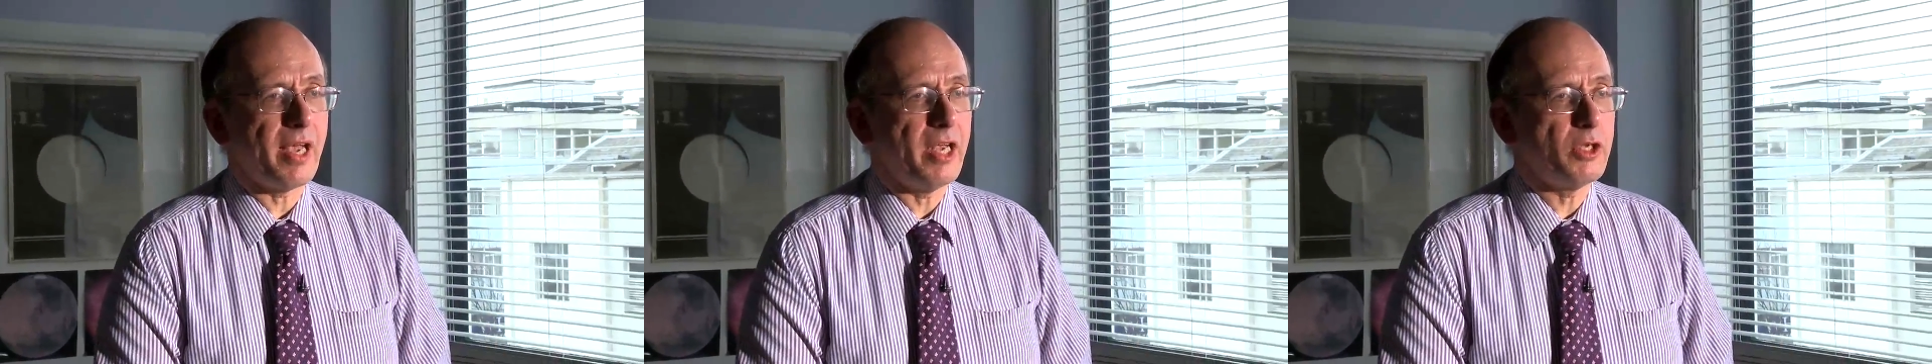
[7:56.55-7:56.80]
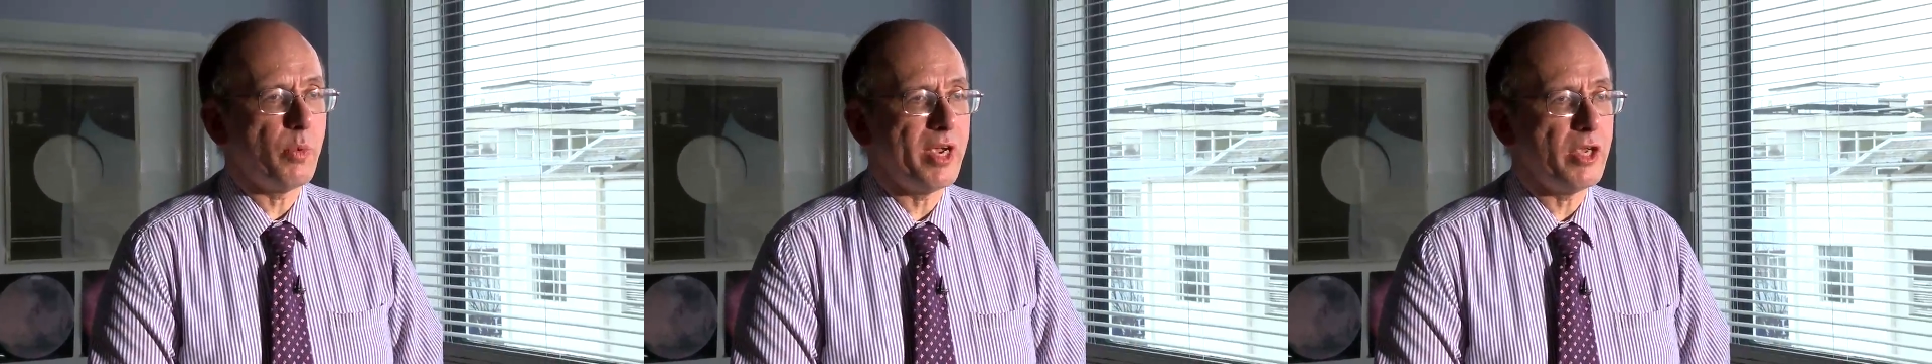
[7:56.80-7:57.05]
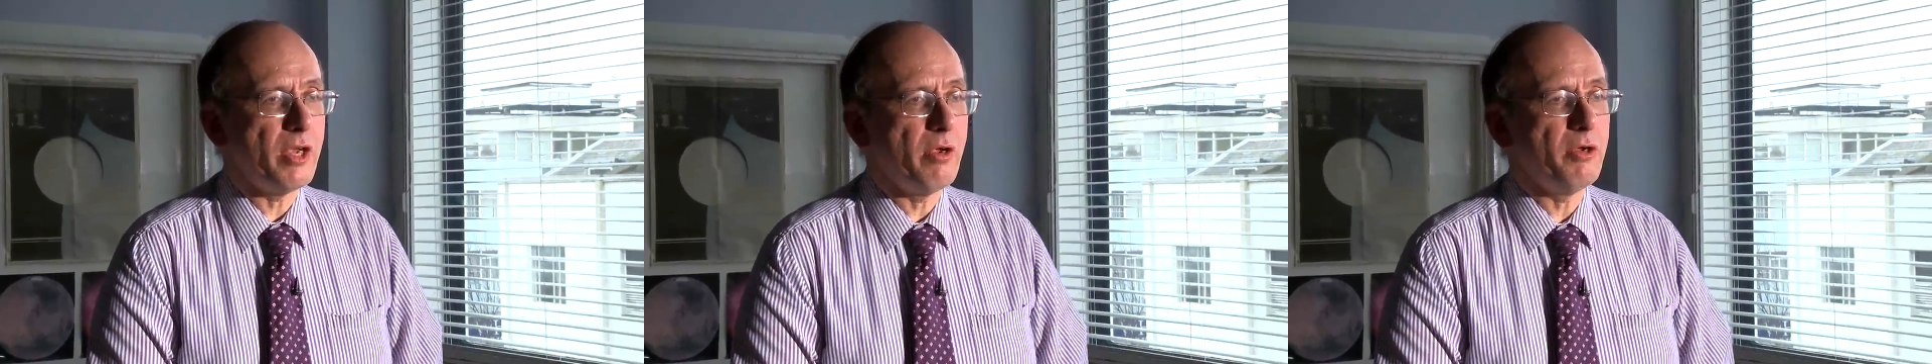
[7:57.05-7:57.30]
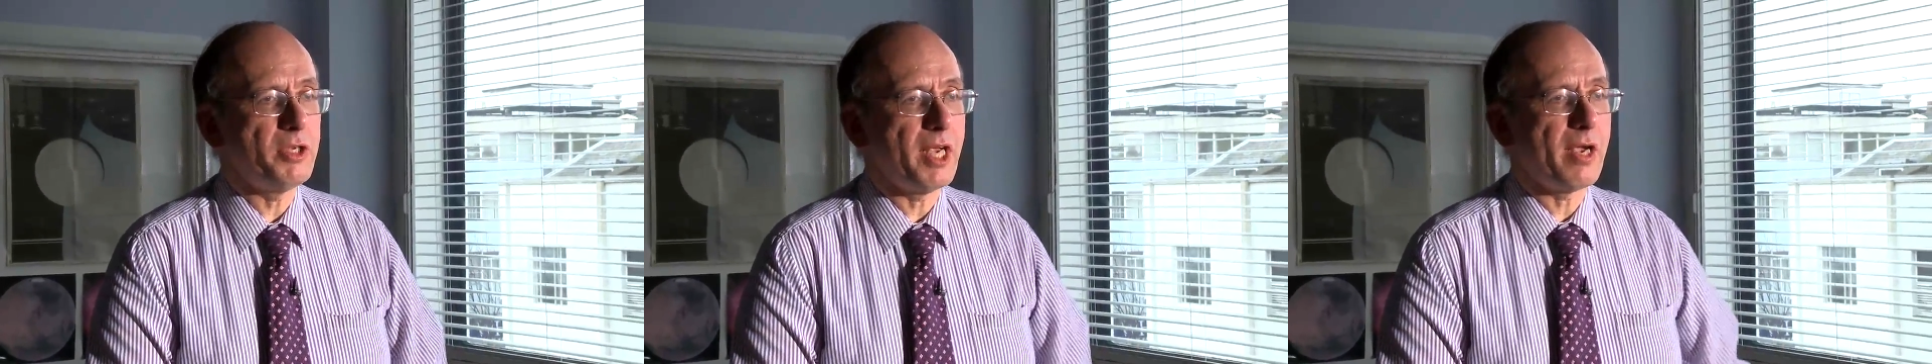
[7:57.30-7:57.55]
is we're
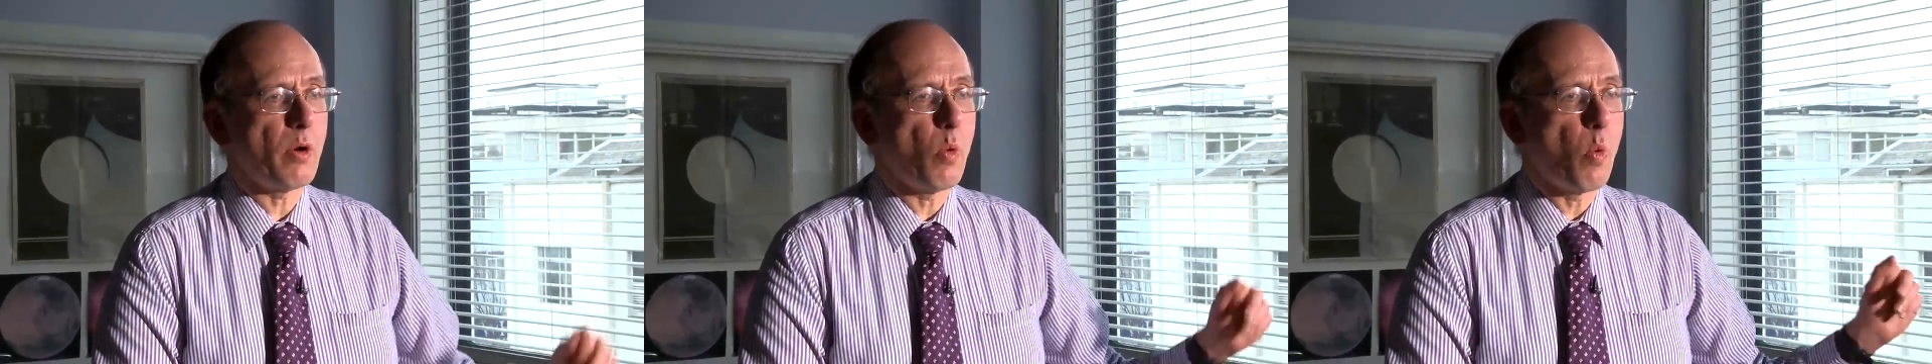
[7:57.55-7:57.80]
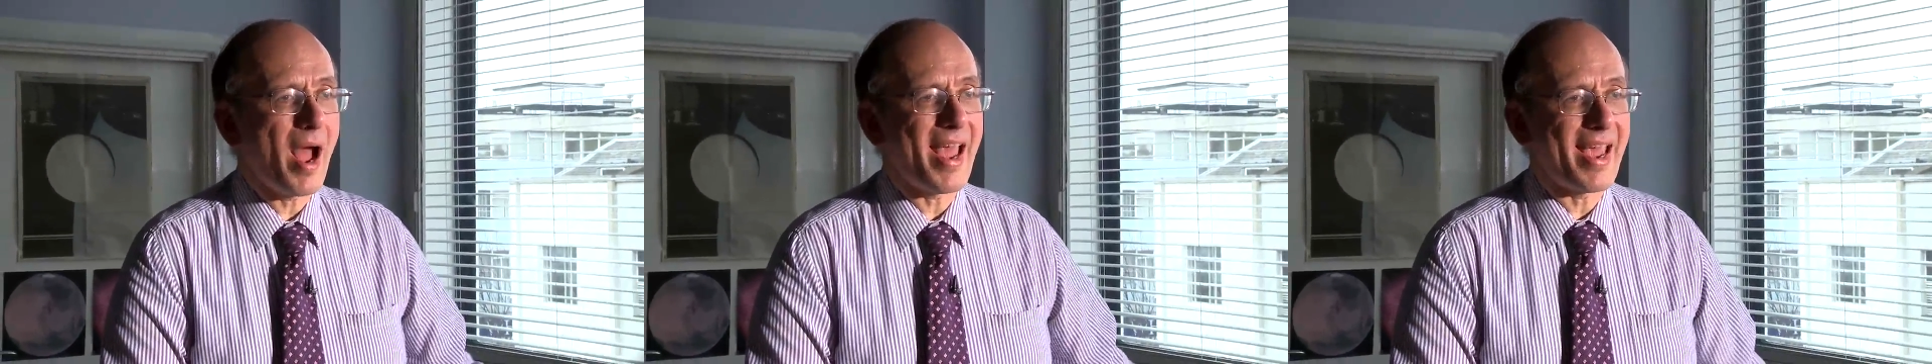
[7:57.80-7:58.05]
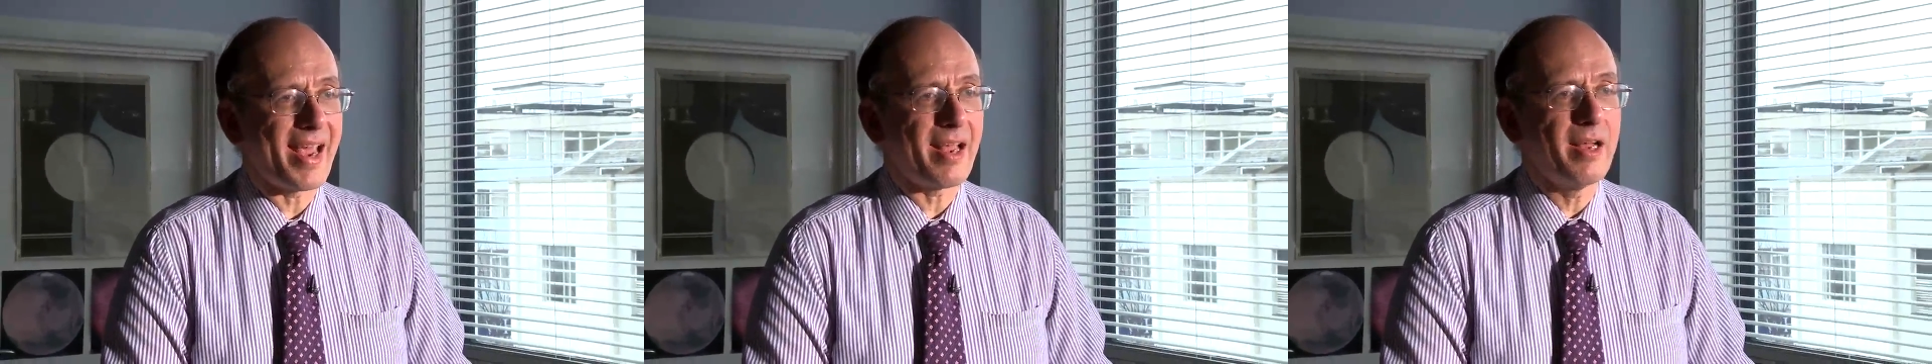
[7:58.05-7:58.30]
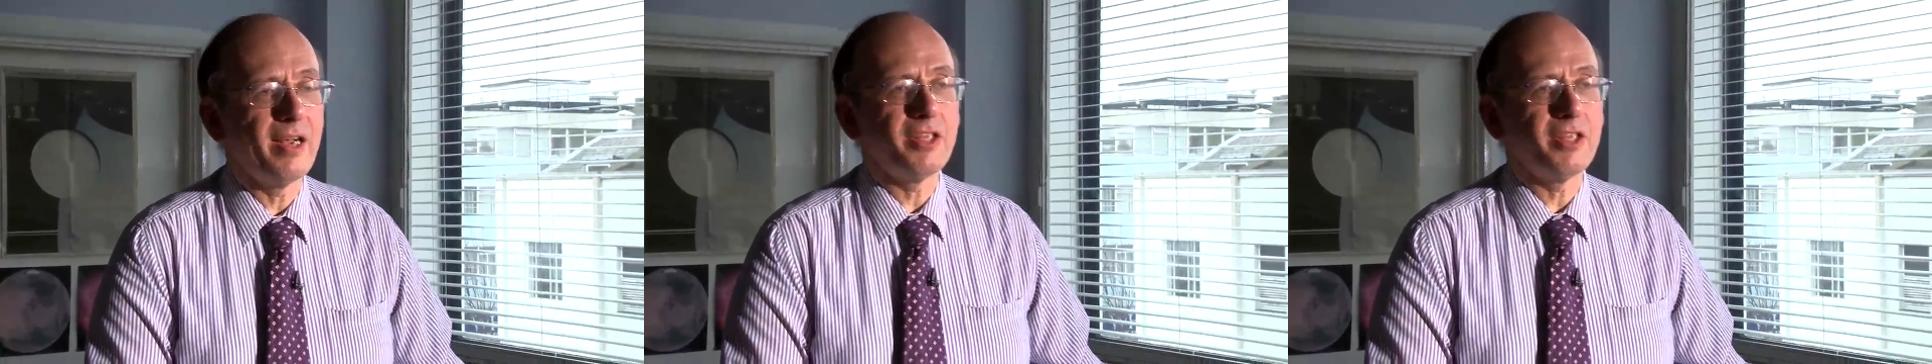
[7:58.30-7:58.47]
using weighing